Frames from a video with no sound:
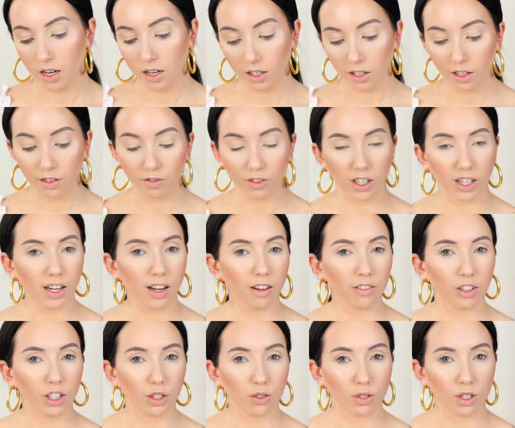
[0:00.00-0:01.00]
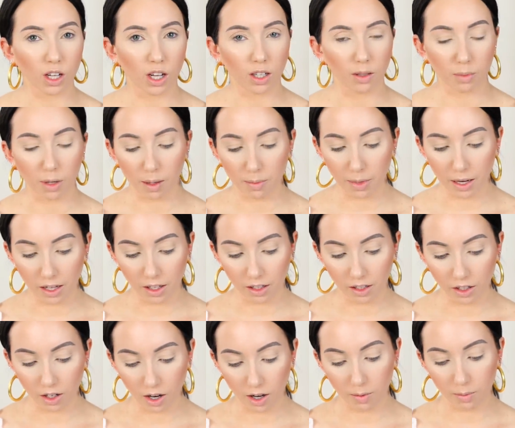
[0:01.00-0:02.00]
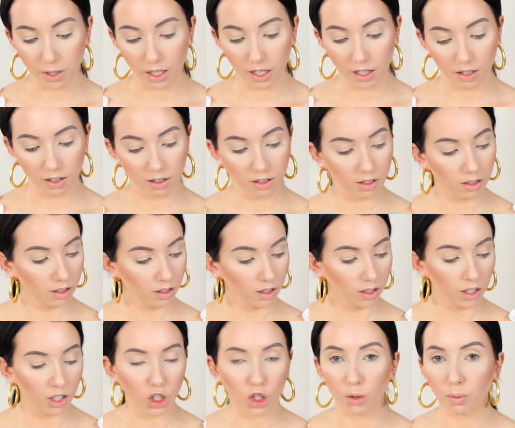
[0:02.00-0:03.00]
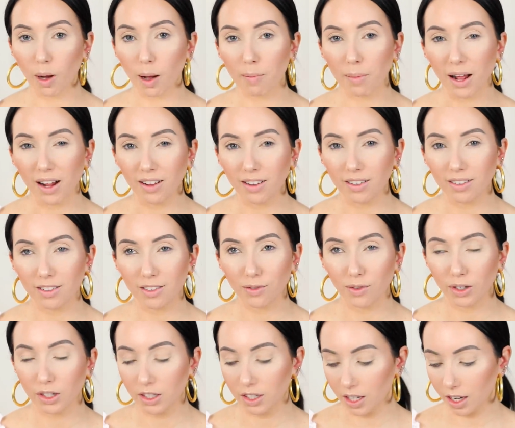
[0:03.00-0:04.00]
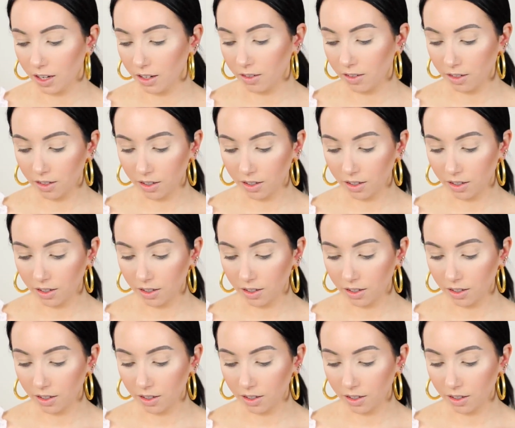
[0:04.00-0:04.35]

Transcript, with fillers: I feel like I haven't used a Colourpop palette in a hot minute. Colourpop palette is what I say.